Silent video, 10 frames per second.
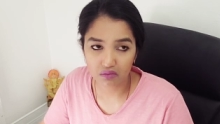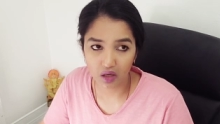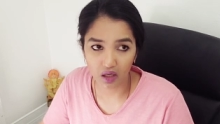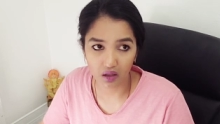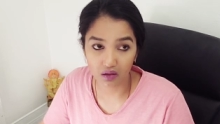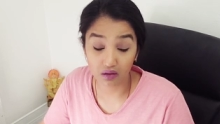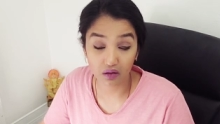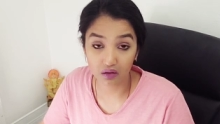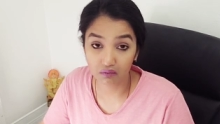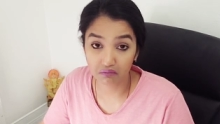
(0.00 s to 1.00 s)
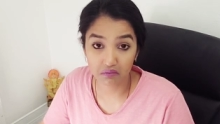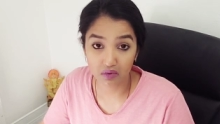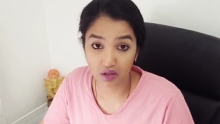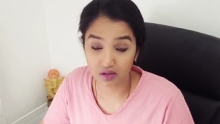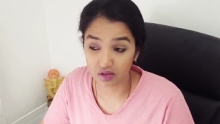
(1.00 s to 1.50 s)
Uh,
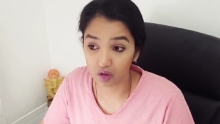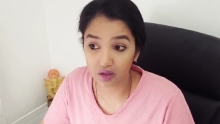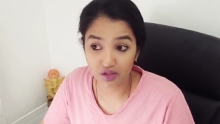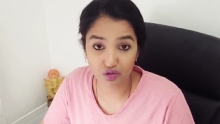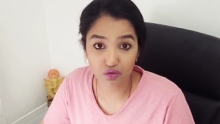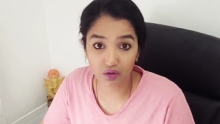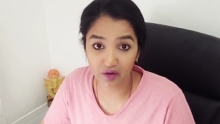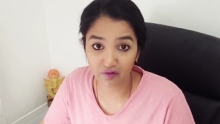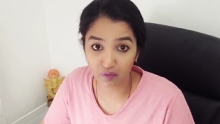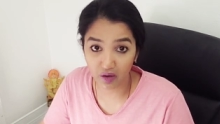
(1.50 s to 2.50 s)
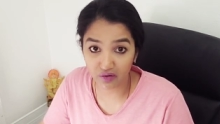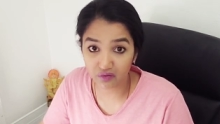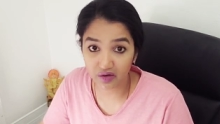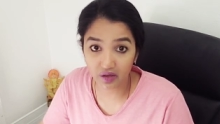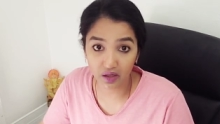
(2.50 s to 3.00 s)
as long as you don't have a mind
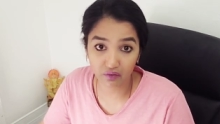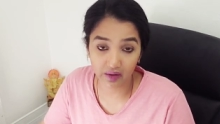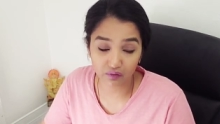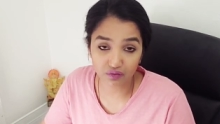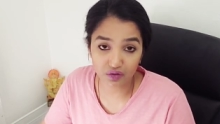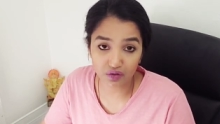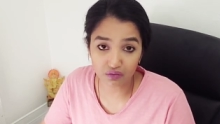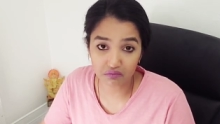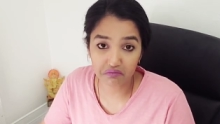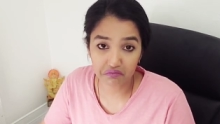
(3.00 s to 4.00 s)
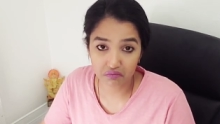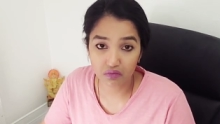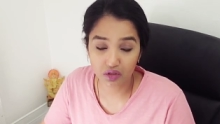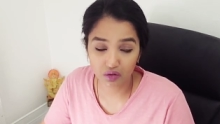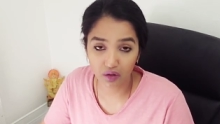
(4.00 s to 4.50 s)
reader around you,
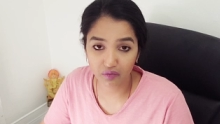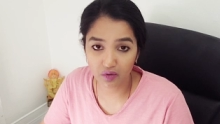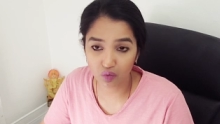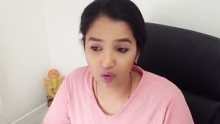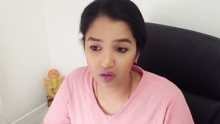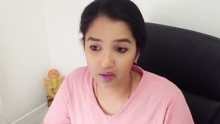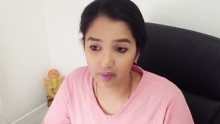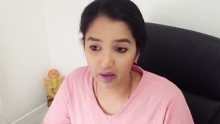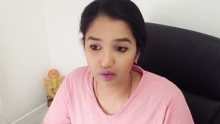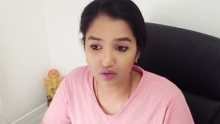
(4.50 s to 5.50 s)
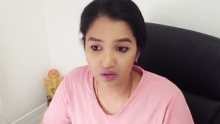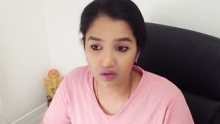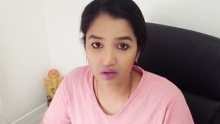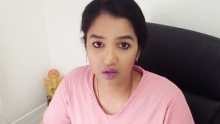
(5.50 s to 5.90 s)
you've got to be vocal about